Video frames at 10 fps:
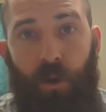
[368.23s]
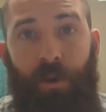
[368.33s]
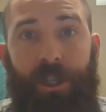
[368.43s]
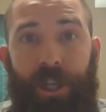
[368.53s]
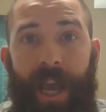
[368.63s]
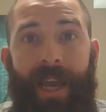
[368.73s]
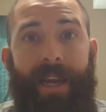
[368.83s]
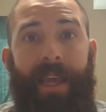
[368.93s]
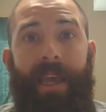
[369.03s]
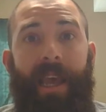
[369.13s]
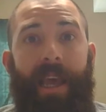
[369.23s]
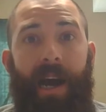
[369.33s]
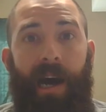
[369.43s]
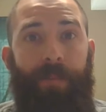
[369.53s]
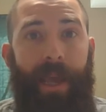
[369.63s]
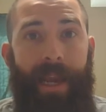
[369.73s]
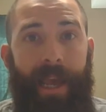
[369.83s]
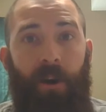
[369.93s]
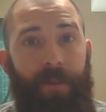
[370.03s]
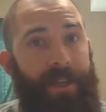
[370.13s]
Christianity in
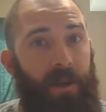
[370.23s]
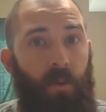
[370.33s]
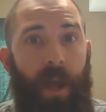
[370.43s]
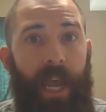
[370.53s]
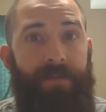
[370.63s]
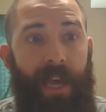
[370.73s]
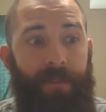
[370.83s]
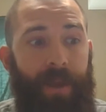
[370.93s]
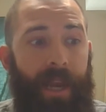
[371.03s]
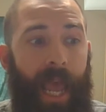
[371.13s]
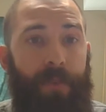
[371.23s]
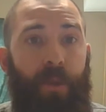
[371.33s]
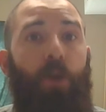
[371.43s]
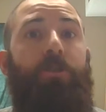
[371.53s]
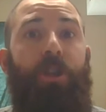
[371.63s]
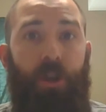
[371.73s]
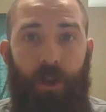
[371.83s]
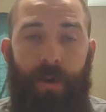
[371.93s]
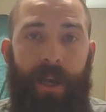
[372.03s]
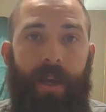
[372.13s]
intermittent waves had been a
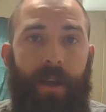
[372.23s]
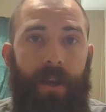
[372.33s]
persecuted